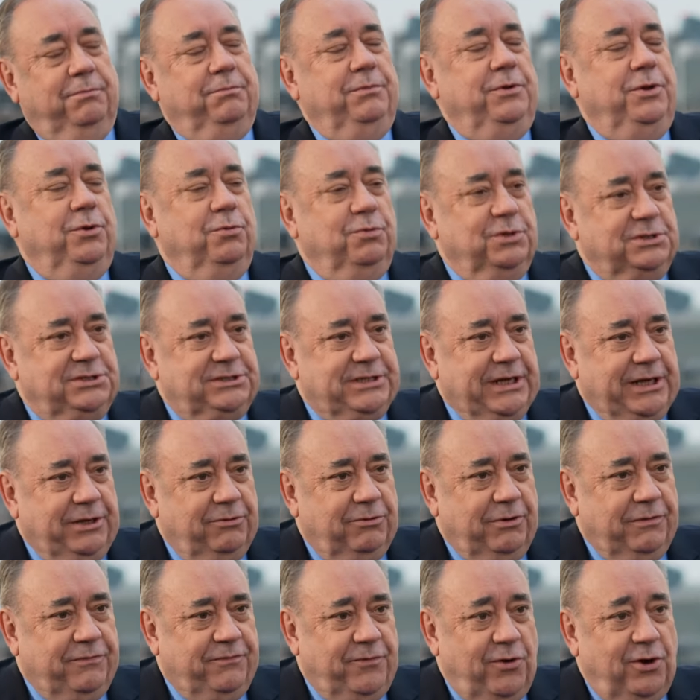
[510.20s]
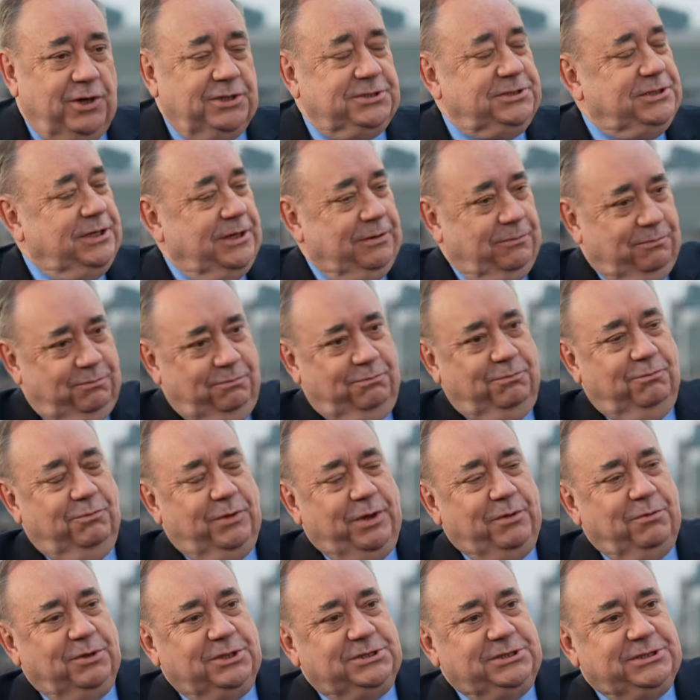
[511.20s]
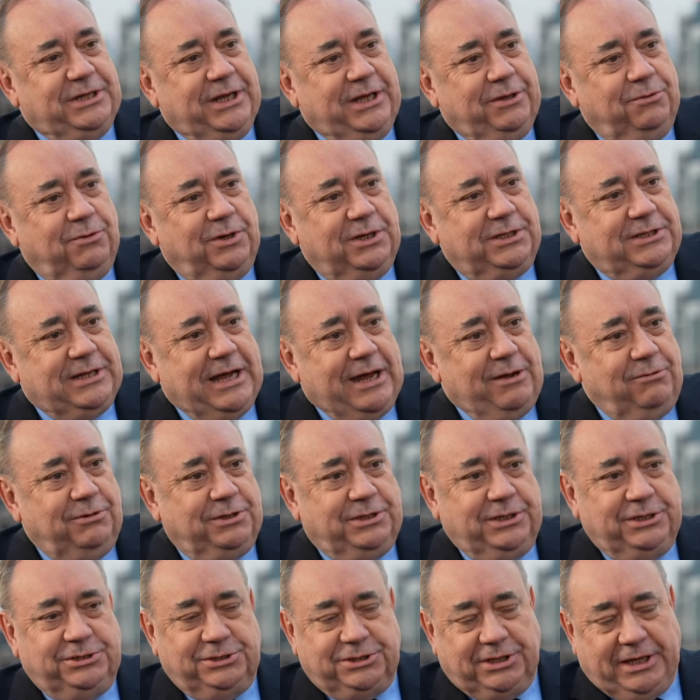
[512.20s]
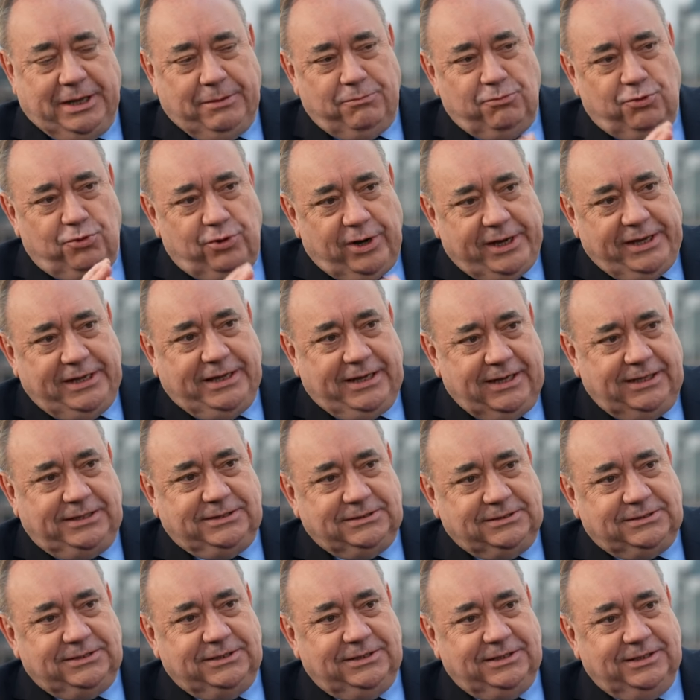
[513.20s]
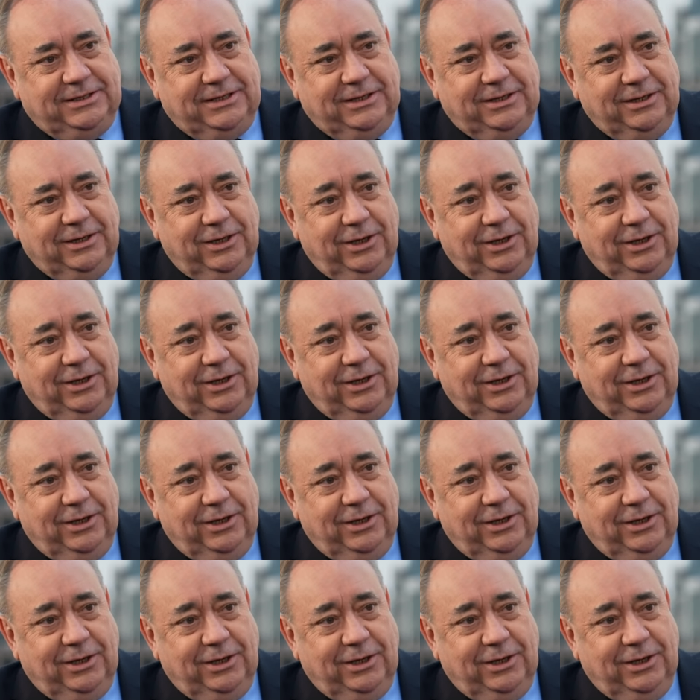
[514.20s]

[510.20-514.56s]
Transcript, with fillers: you would say you were fortunate, we would say you were talented. You came right into the